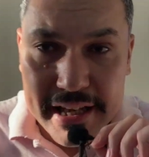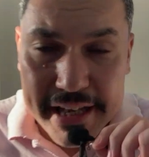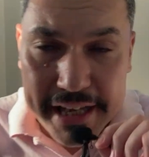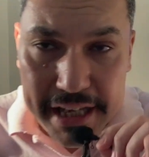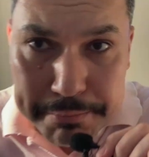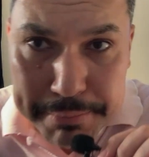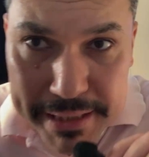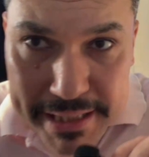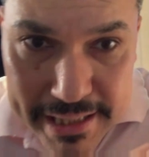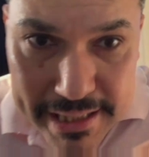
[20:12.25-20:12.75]

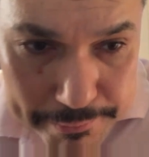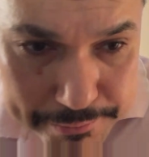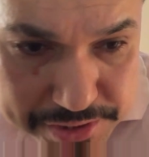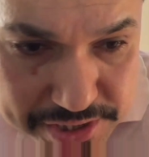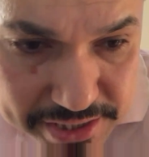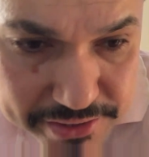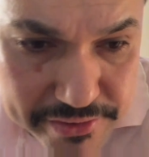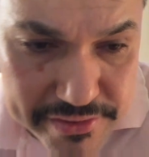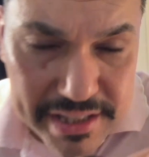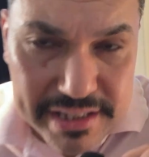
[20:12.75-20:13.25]
it
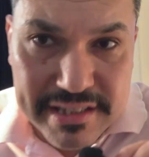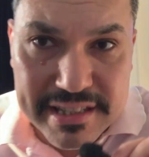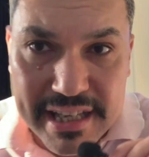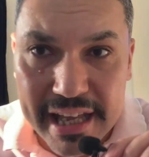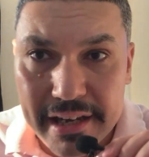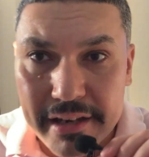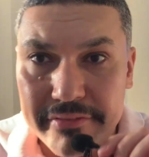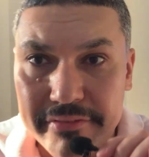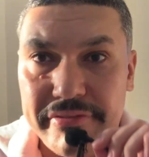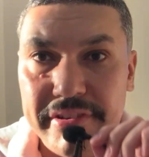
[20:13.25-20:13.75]
becomes the
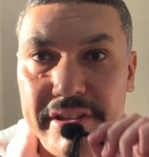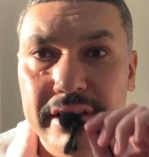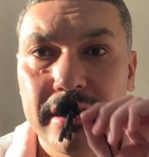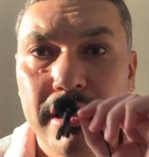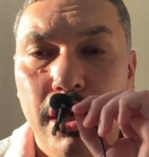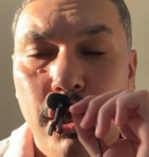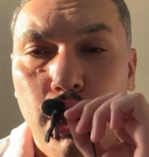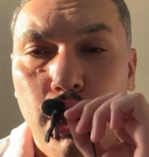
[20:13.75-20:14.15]
telephone